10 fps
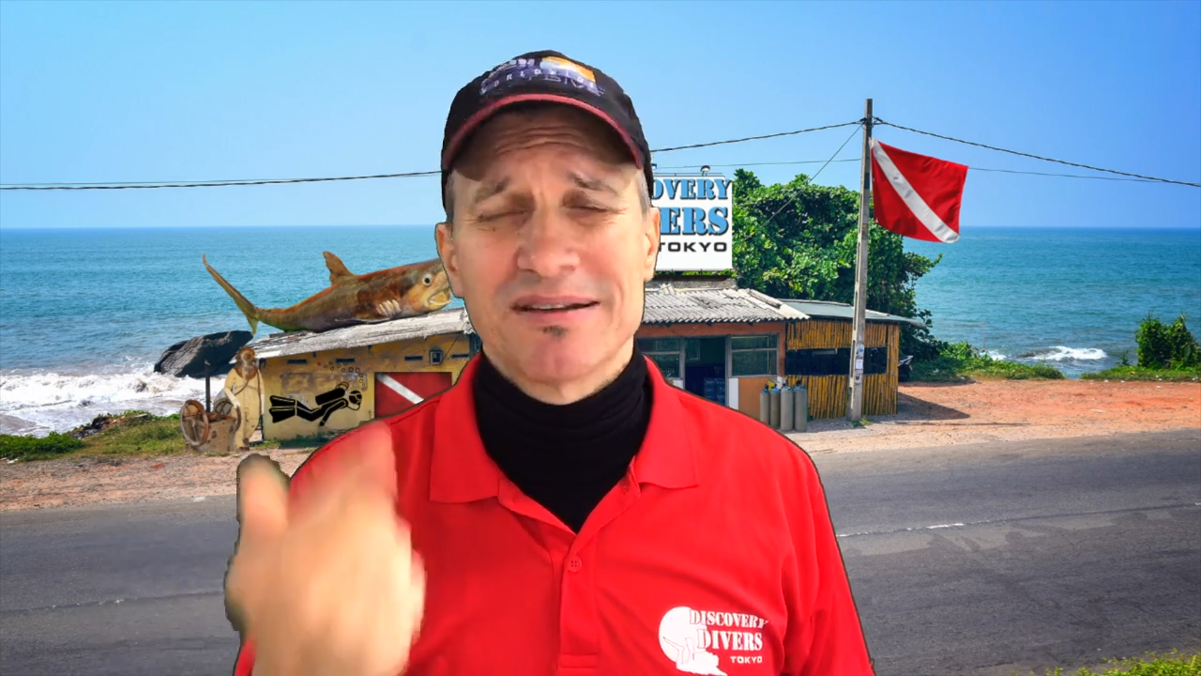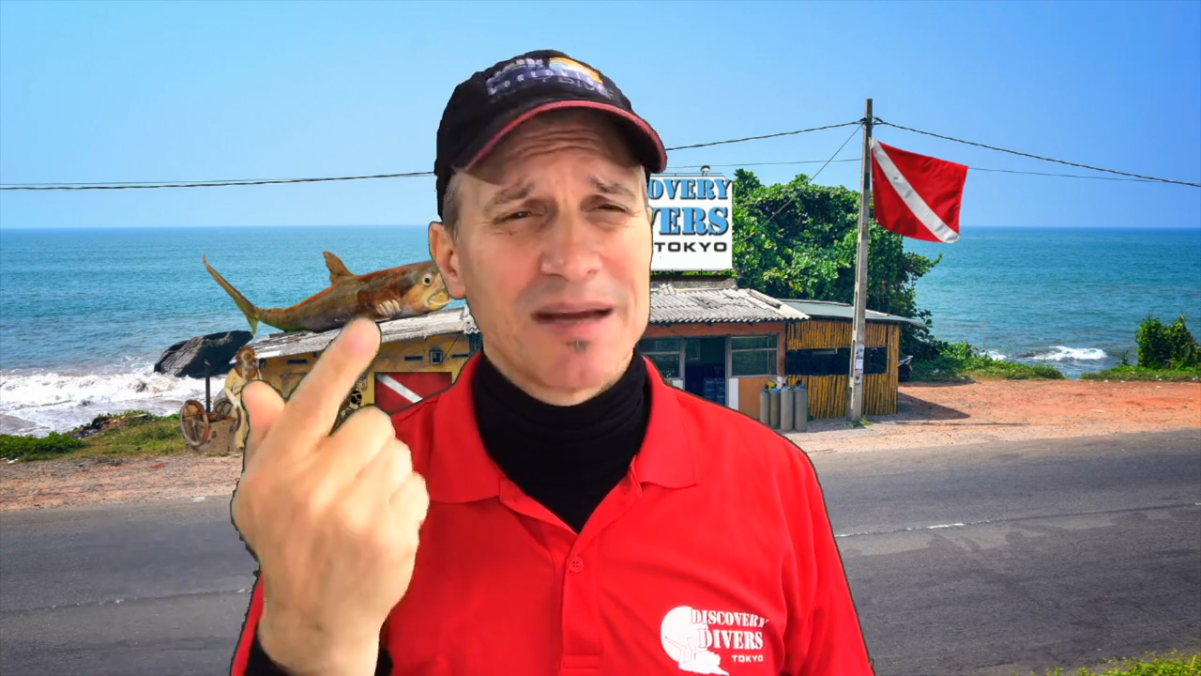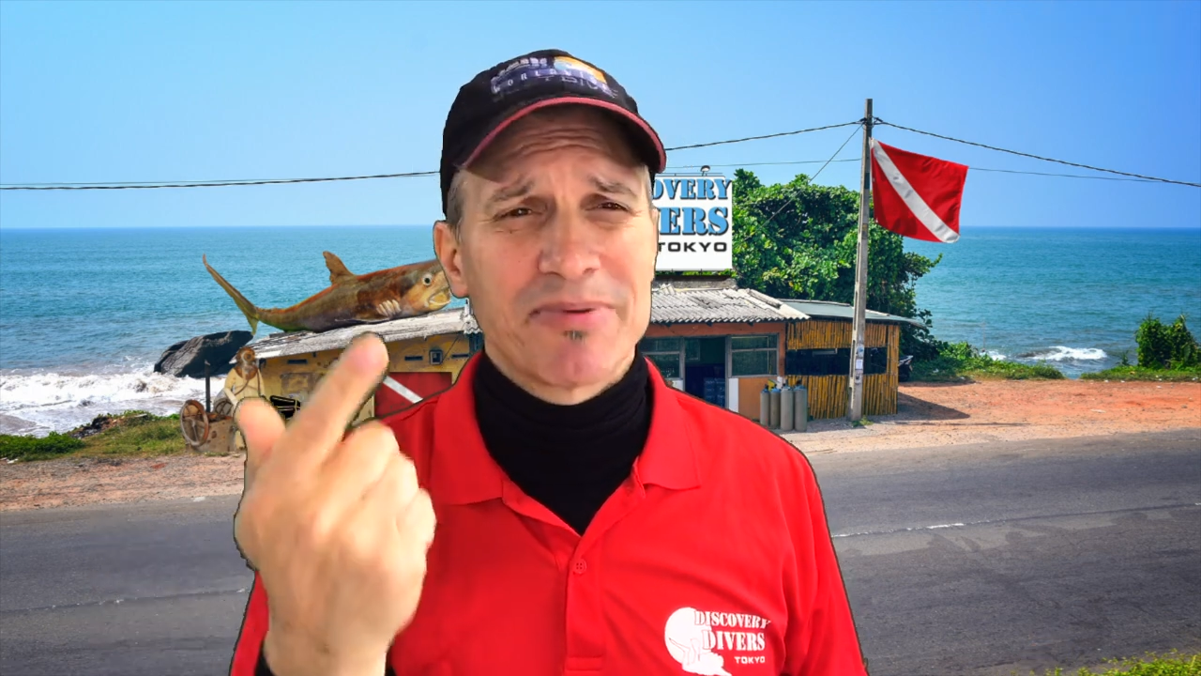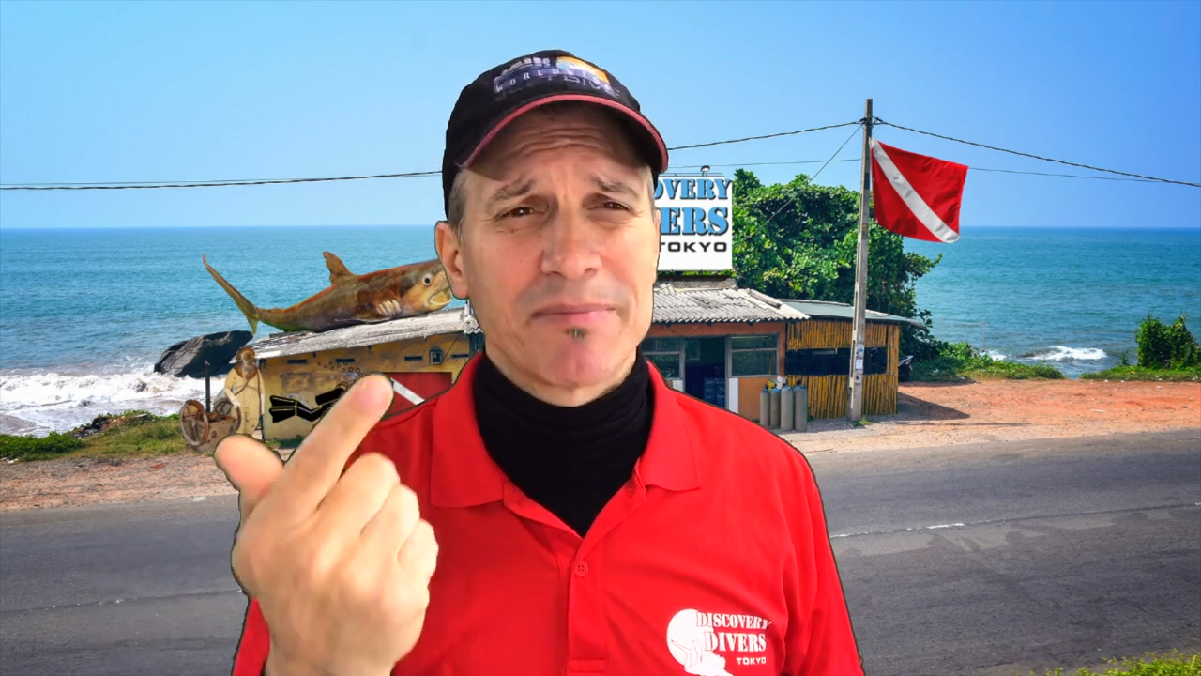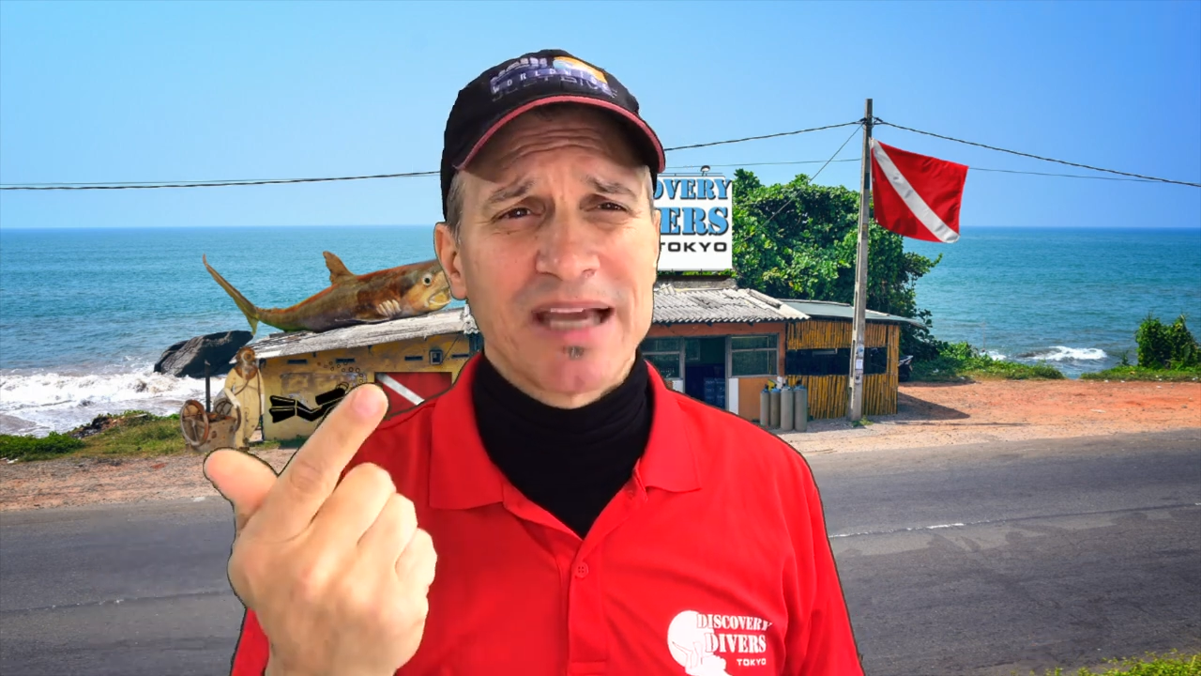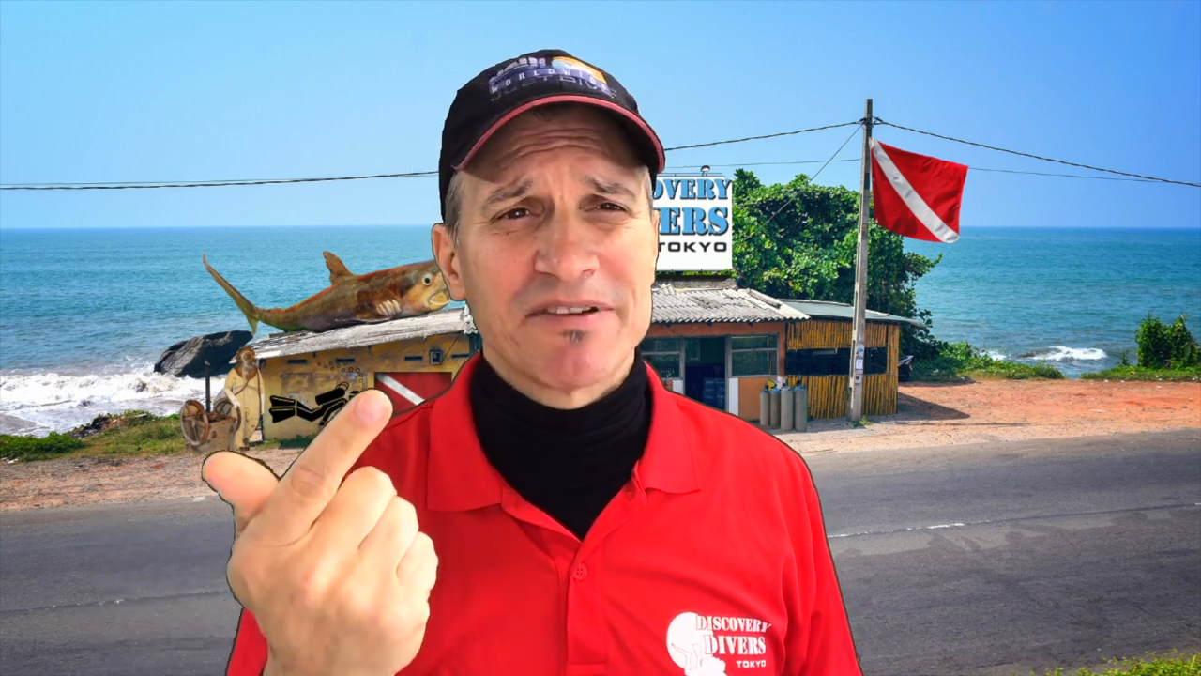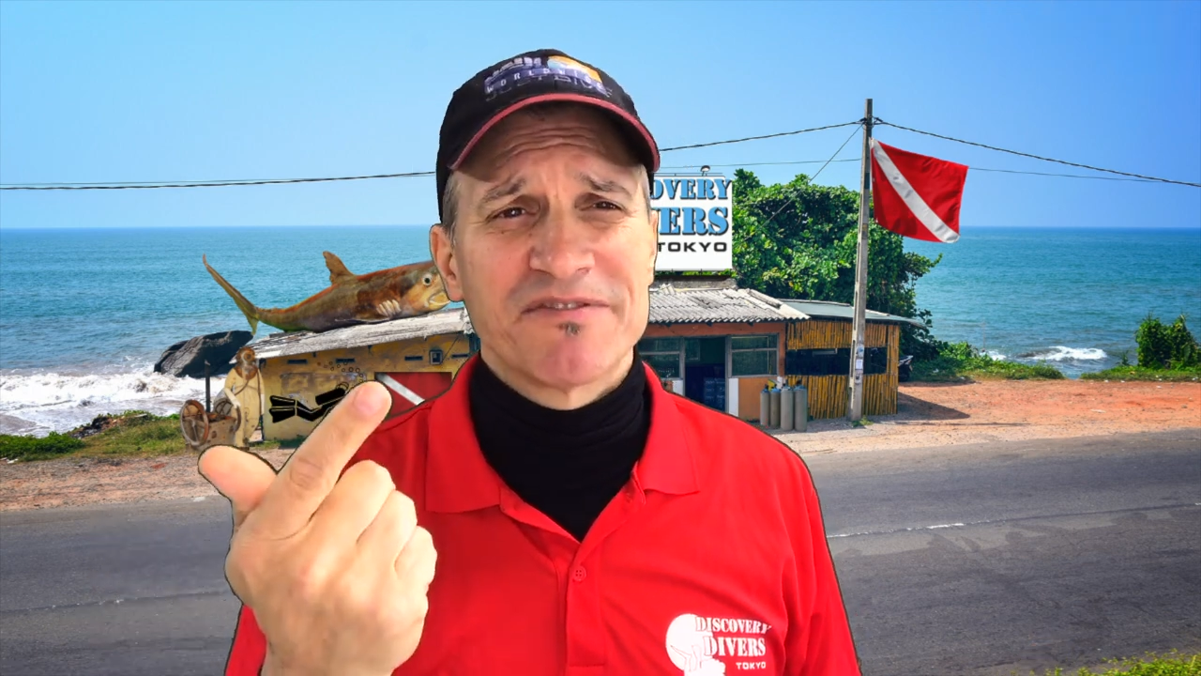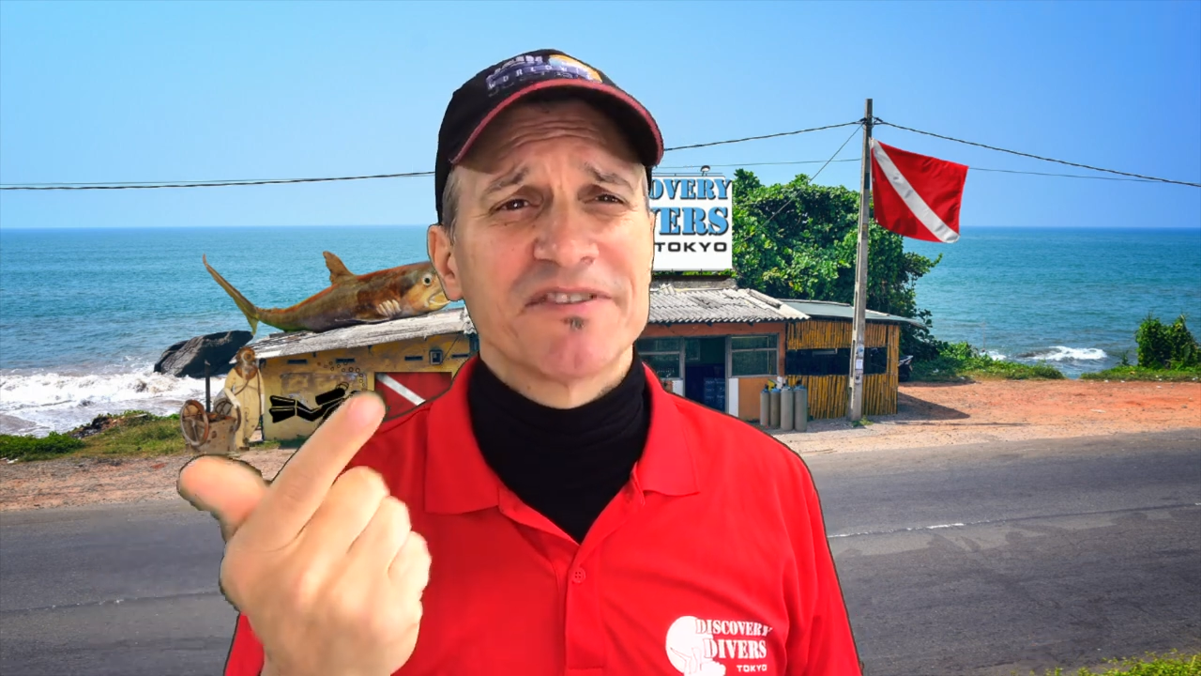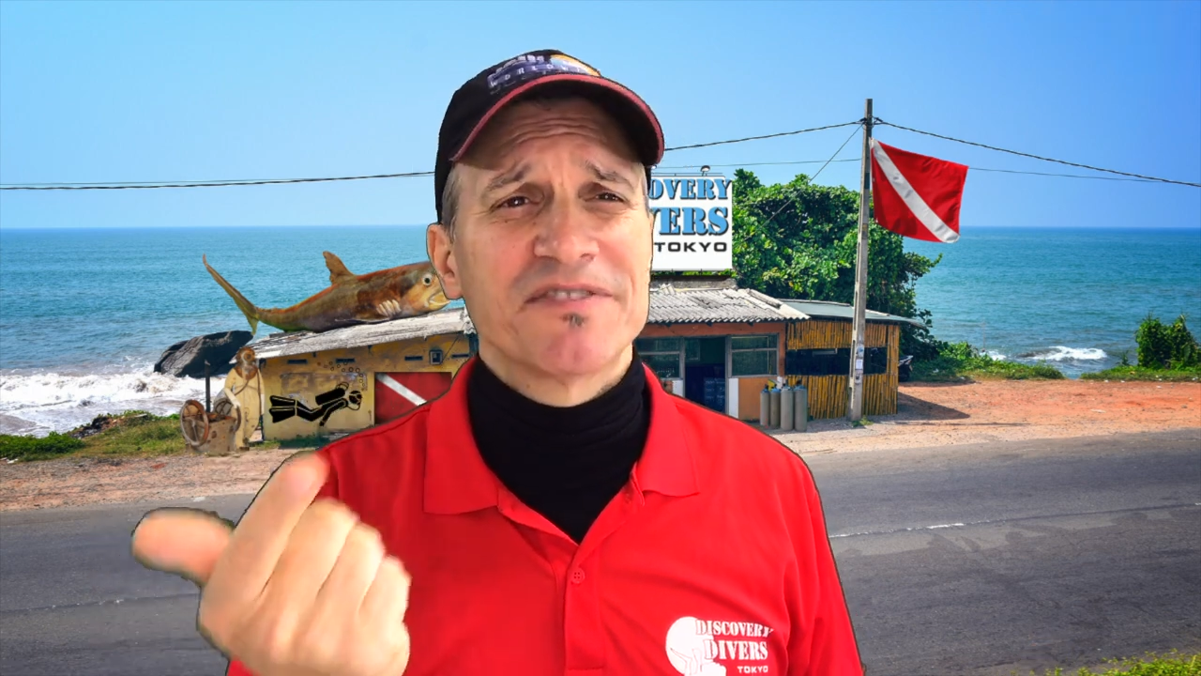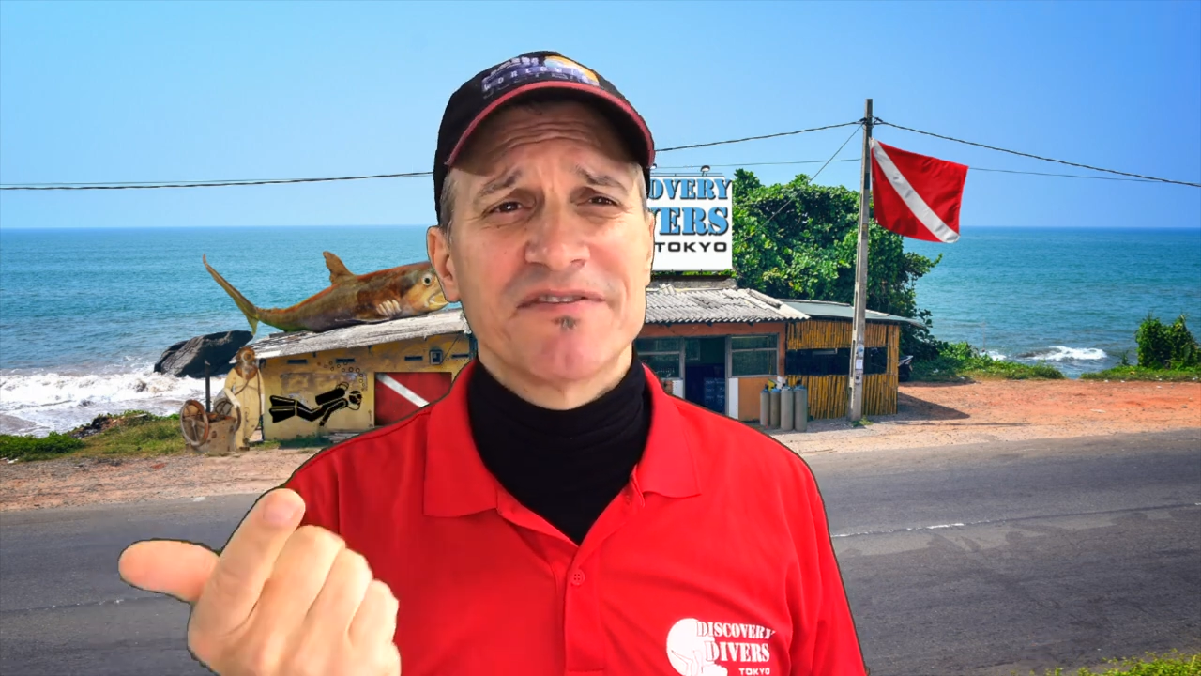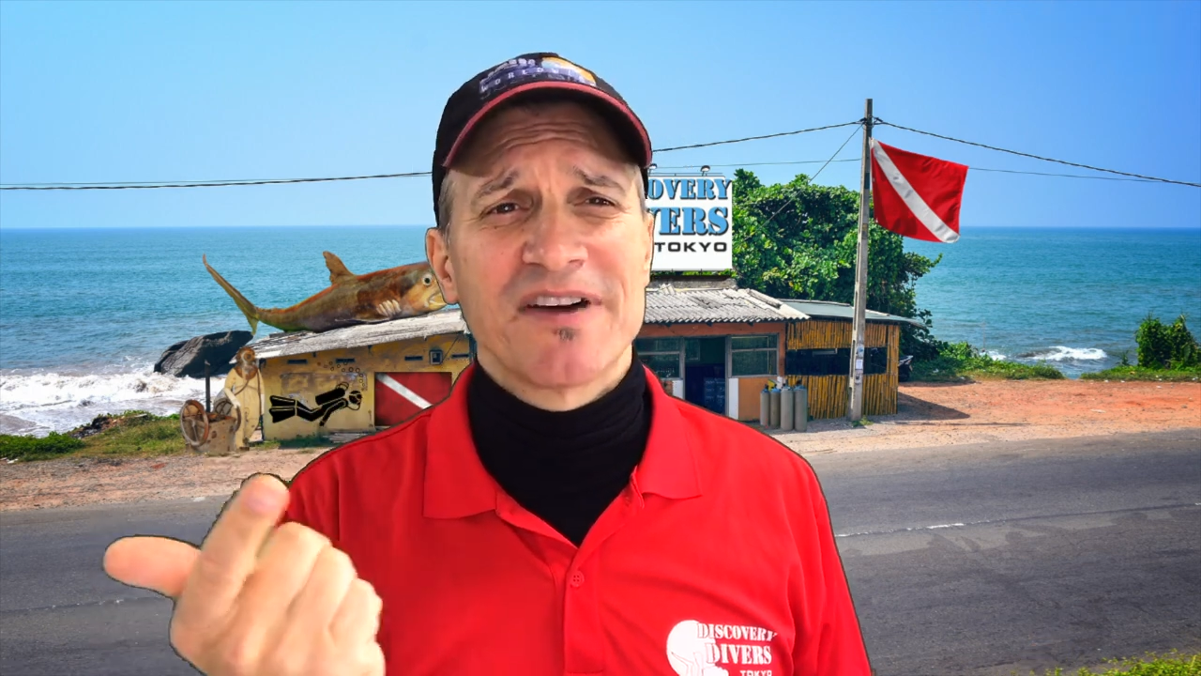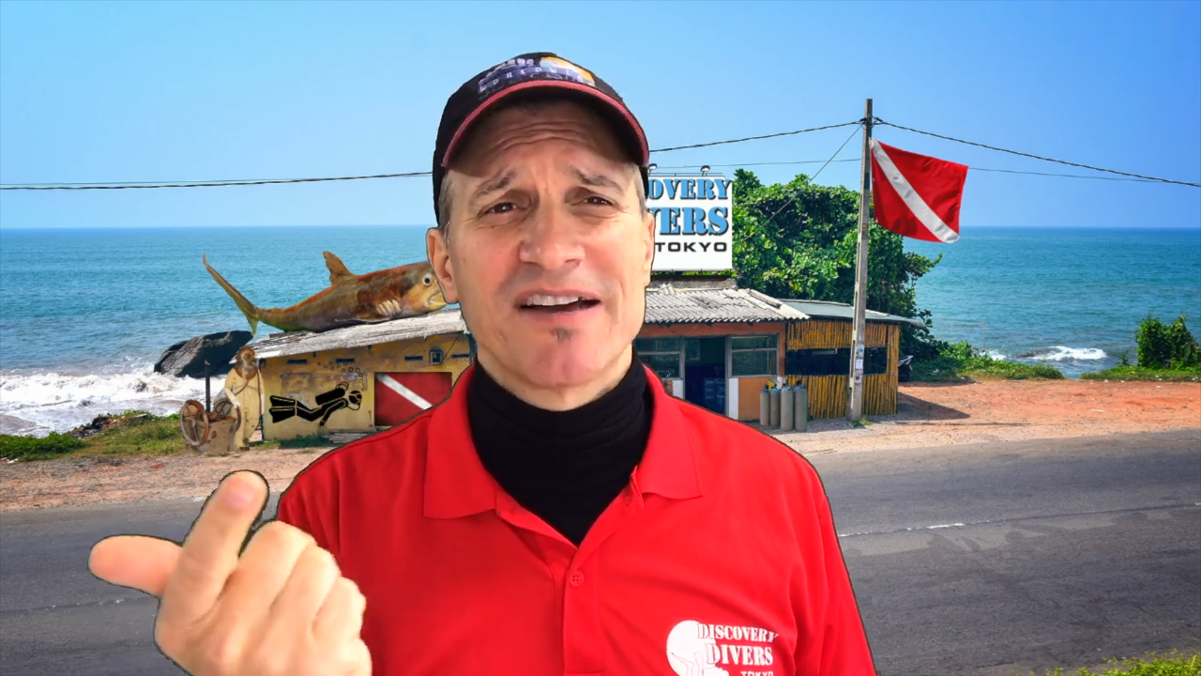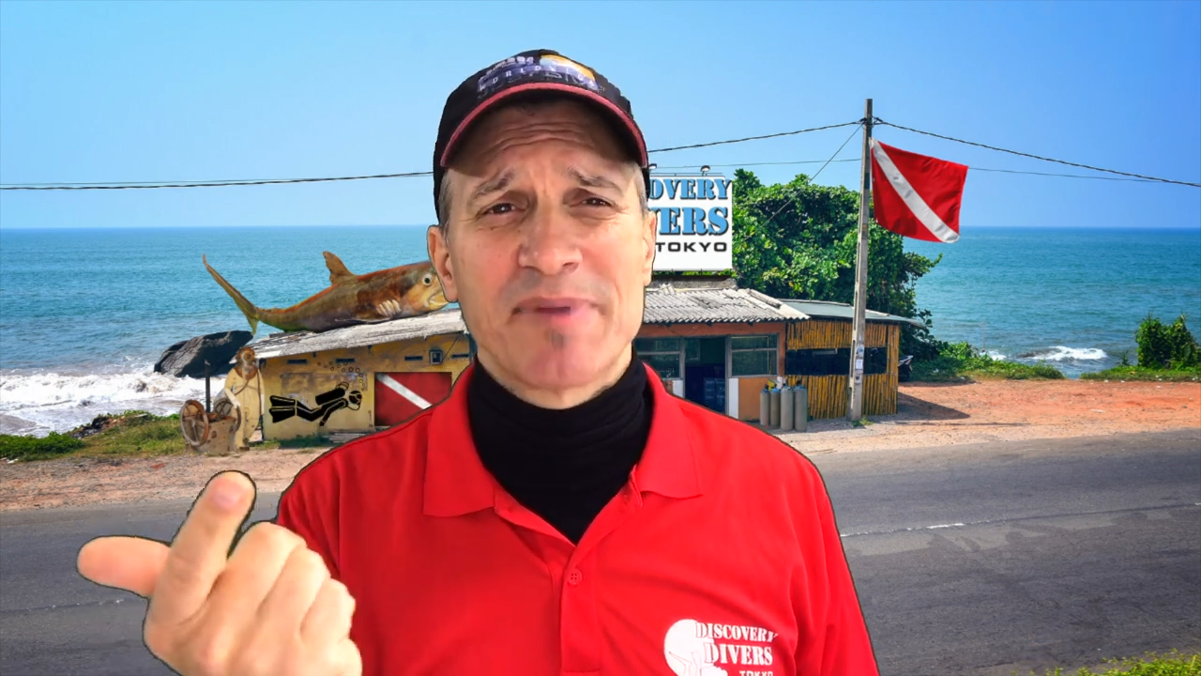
I probably have a 55